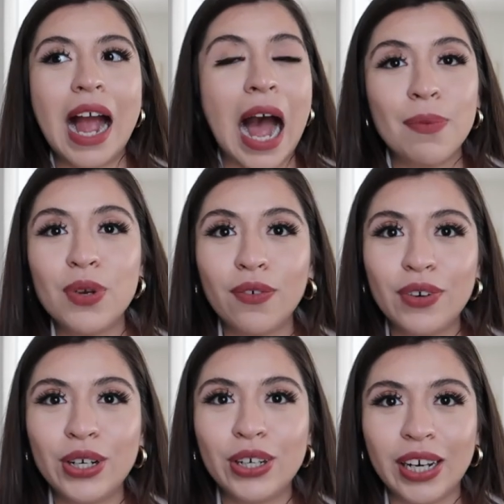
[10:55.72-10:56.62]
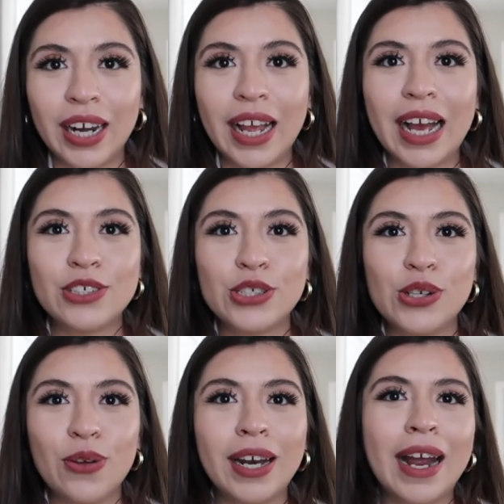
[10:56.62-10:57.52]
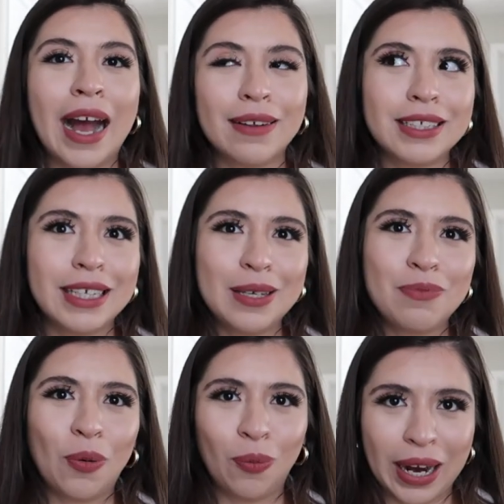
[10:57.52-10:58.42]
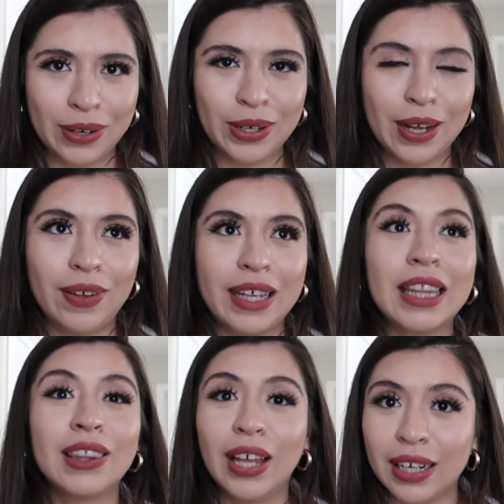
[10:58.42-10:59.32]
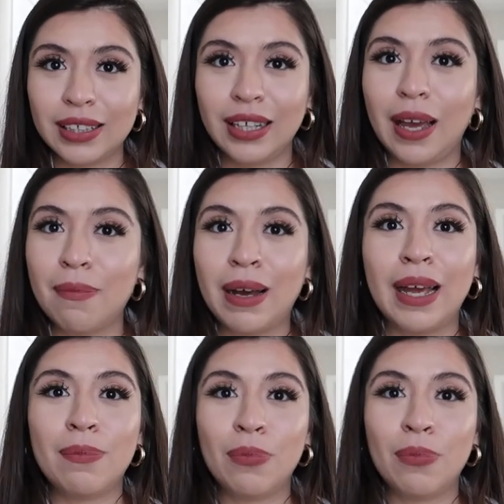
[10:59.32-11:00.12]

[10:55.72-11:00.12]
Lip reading: not very good at it. I just know that I have to keep a record of it. Luckily, my